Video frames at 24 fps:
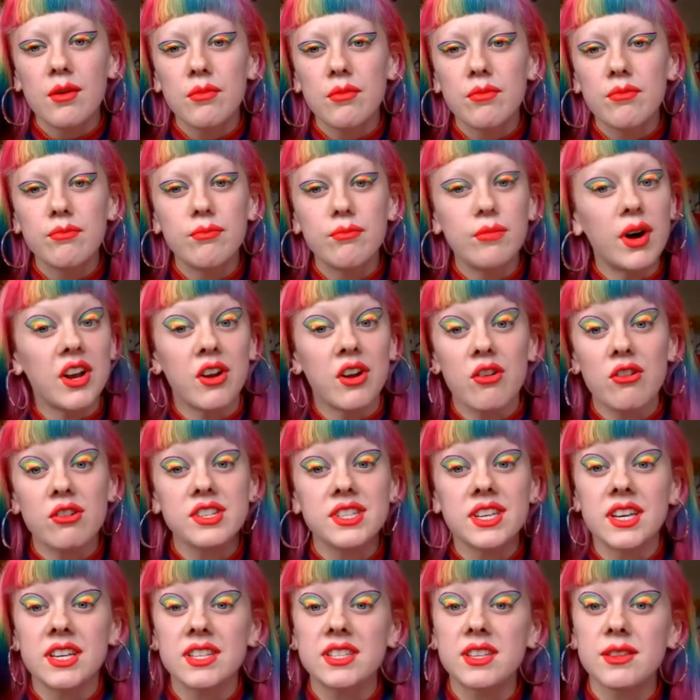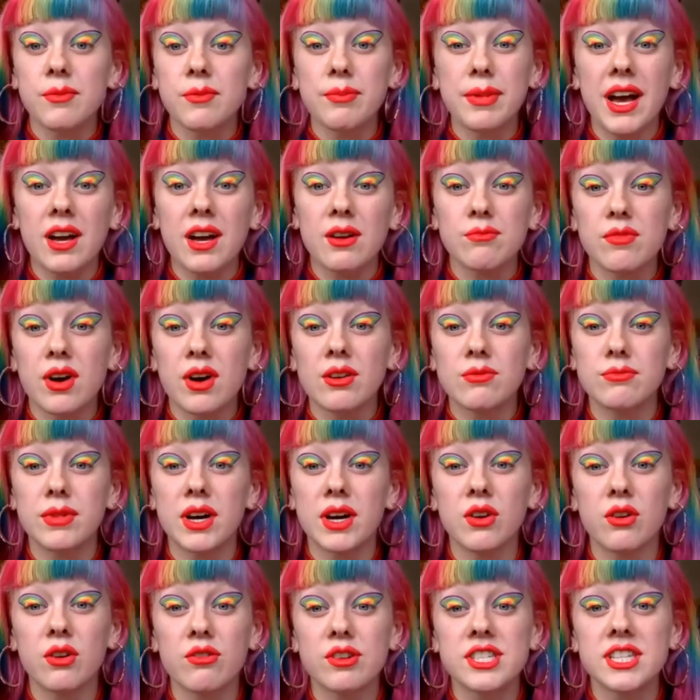minorities, of the black and brown
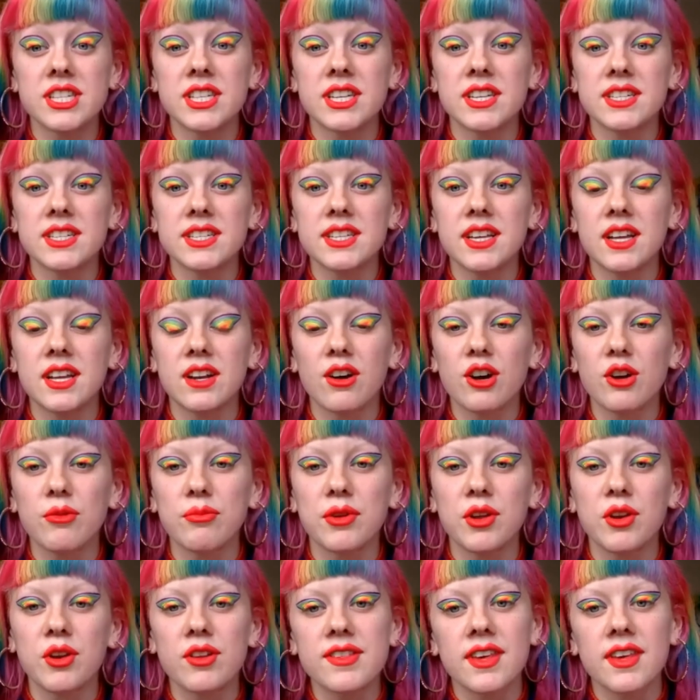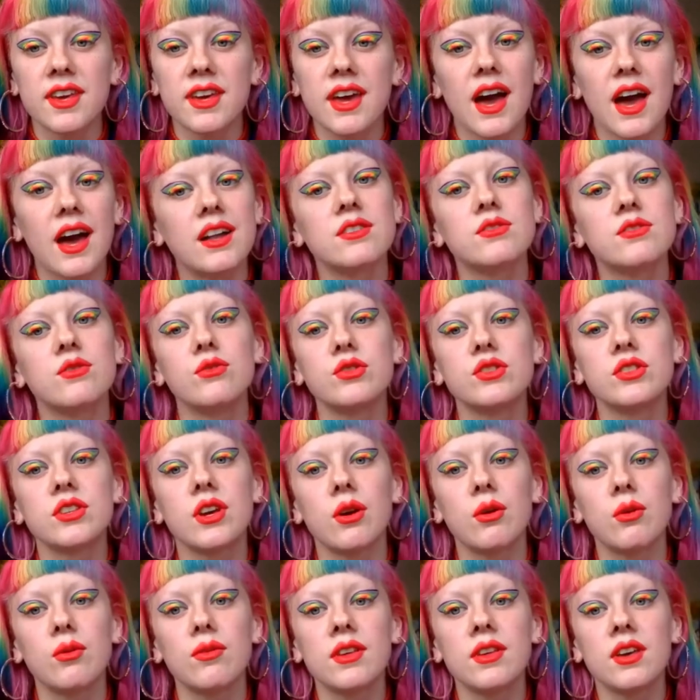minorities in our community, and
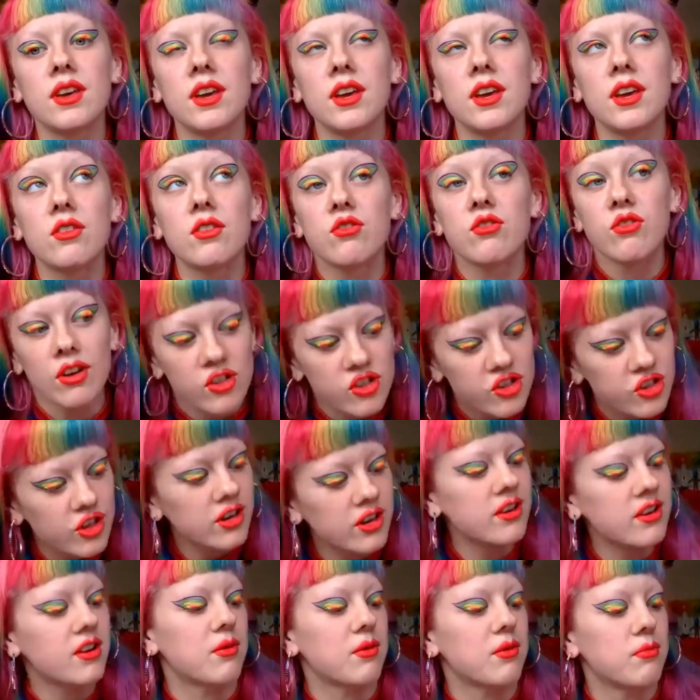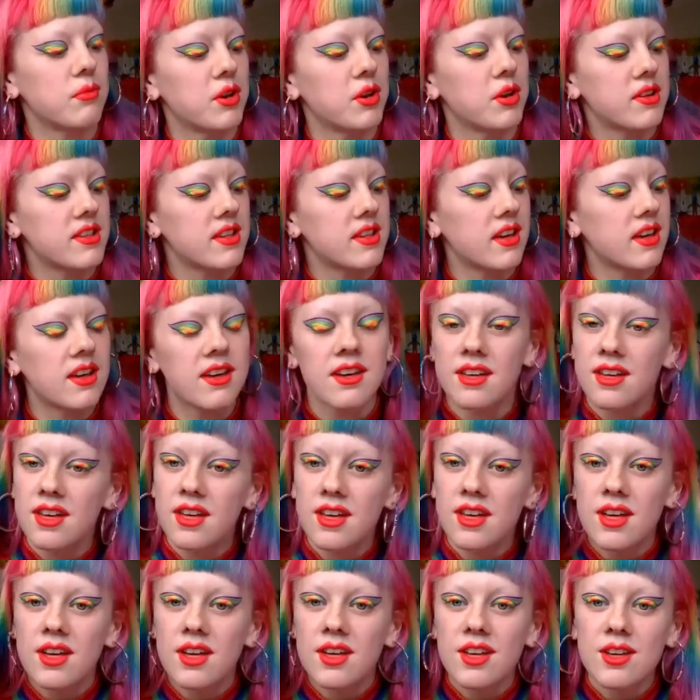also the transgender community,
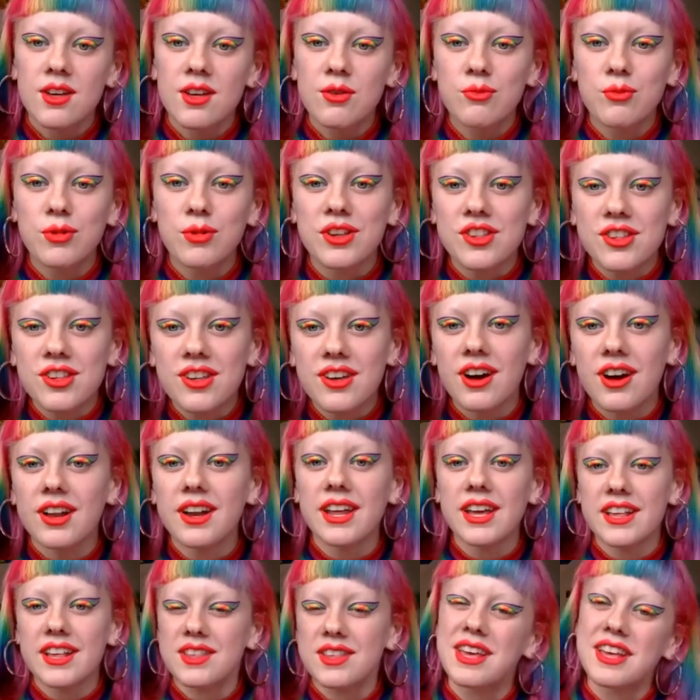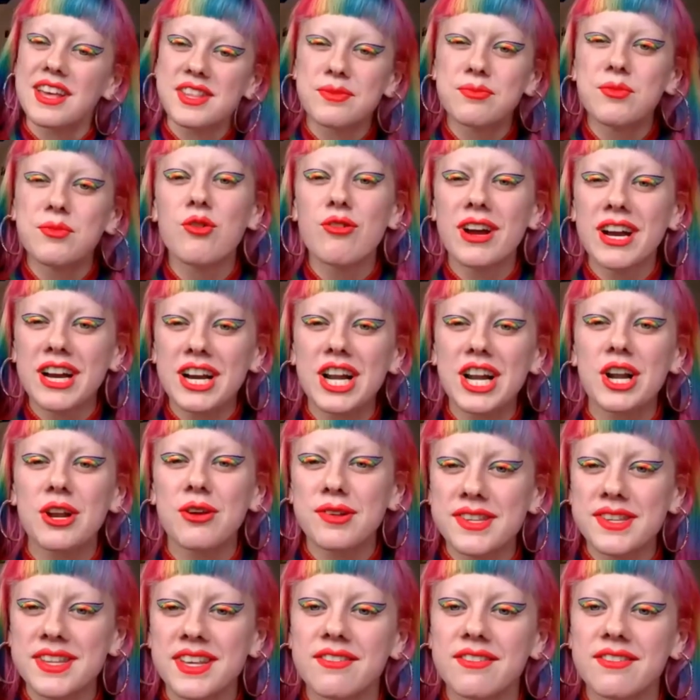which it's a more inclusive